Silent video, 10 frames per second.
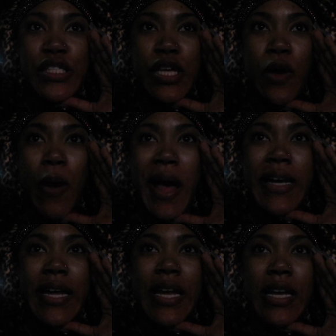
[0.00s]
So I
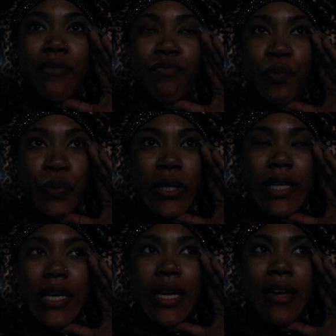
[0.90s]
didn't
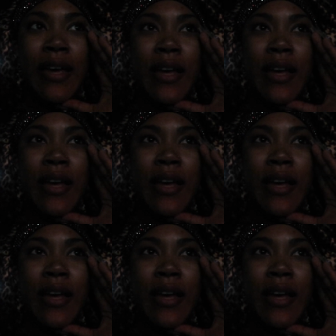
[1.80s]
really